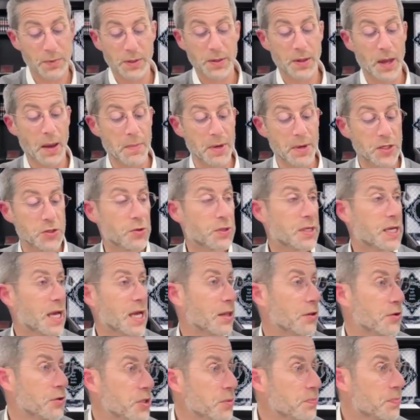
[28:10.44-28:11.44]
that means you
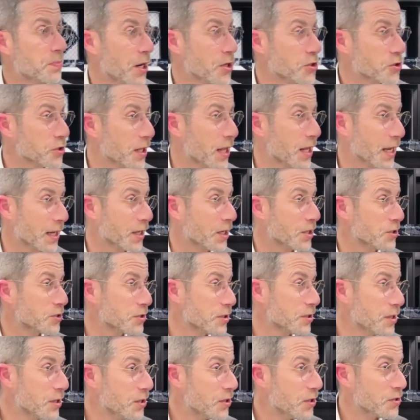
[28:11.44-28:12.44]
can't learn a partial hekesh.
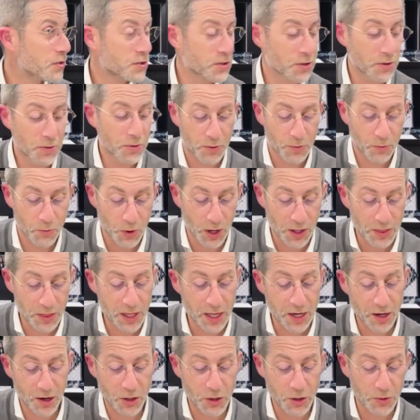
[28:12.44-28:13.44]
So what
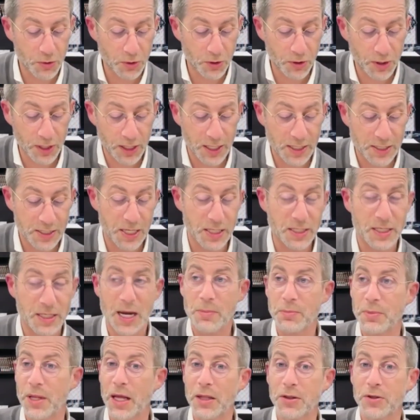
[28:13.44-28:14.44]
then are you learning? He says,
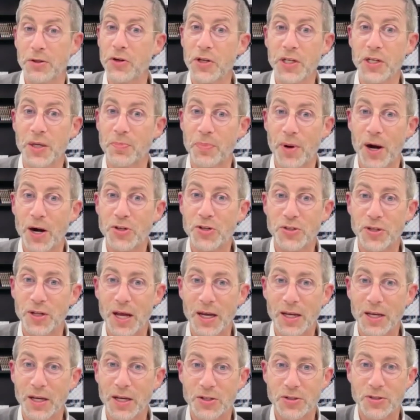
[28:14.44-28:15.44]
I'm not learning a partial
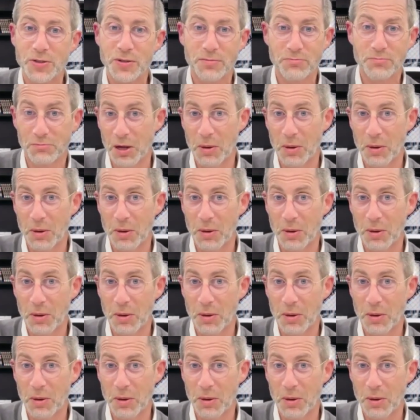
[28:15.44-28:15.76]
hekesh.